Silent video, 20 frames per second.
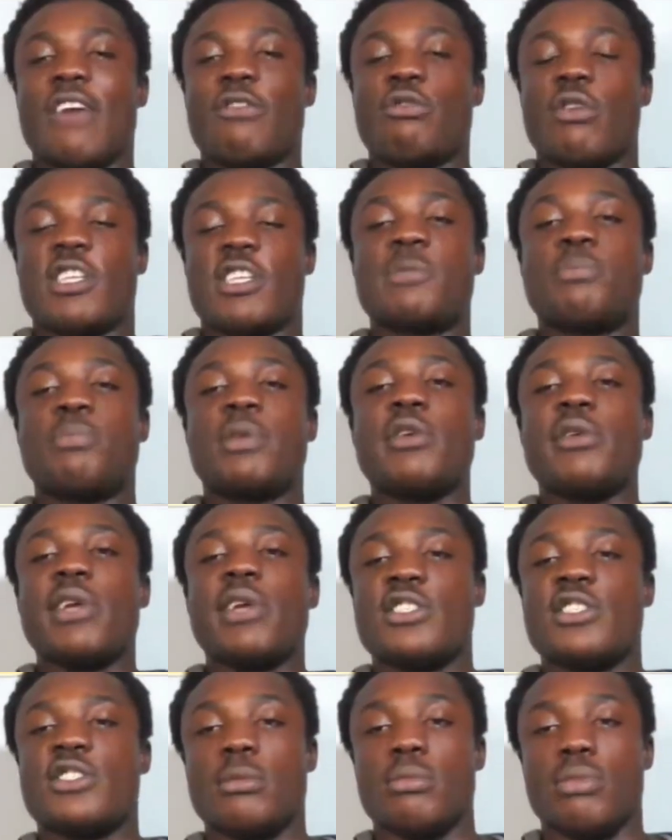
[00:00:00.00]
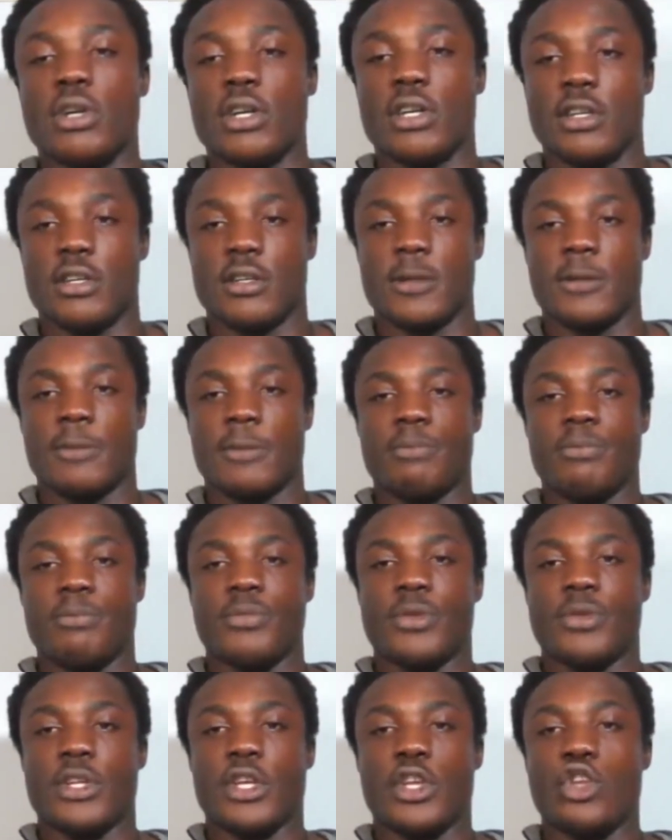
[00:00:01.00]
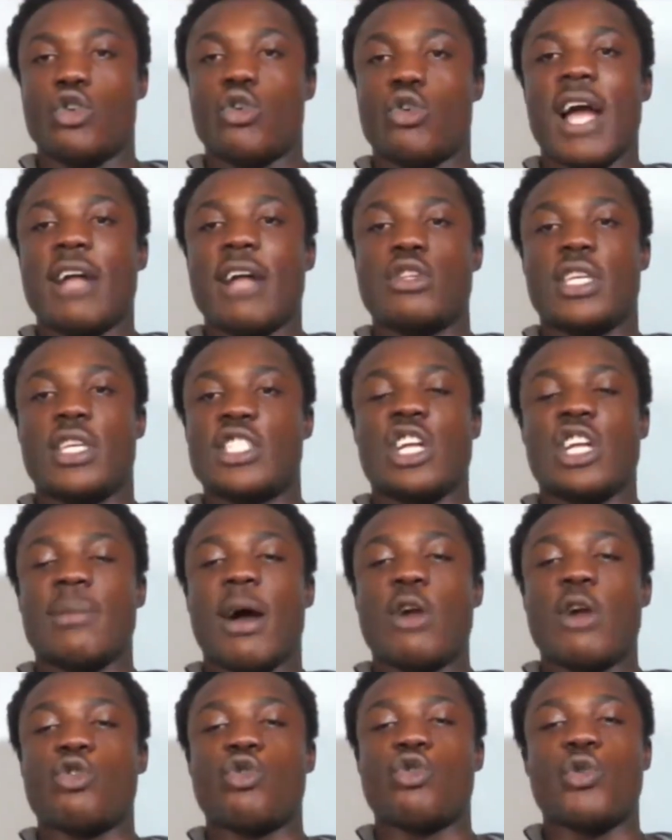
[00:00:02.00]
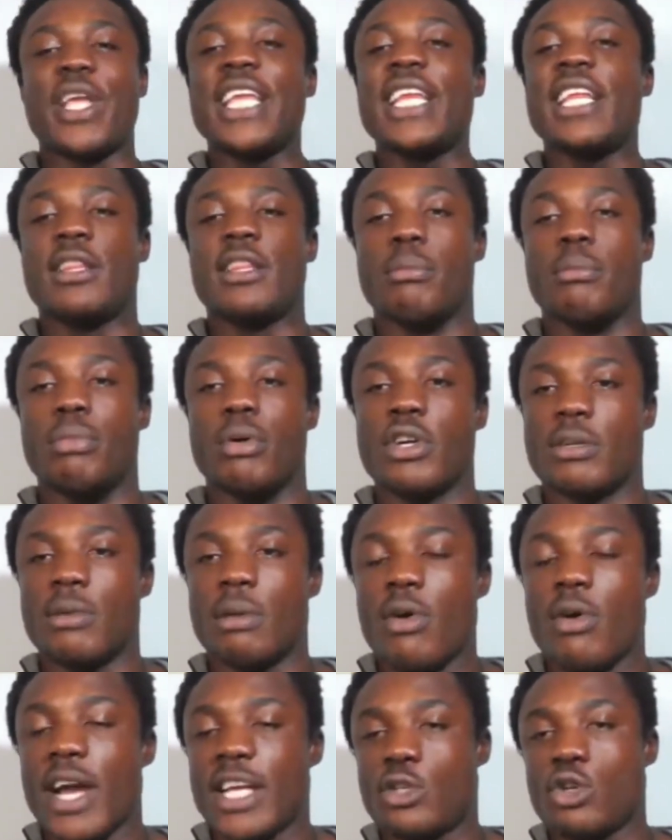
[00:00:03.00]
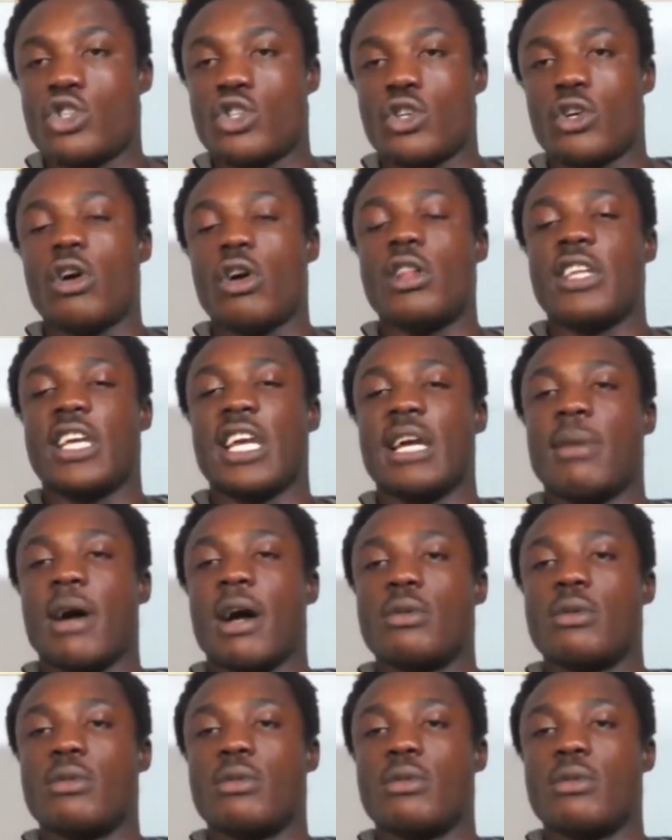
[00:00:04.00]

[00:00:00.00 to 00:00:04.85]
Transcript: experience the book. You don't have, it's not about reading the book. Remember I told you earlier about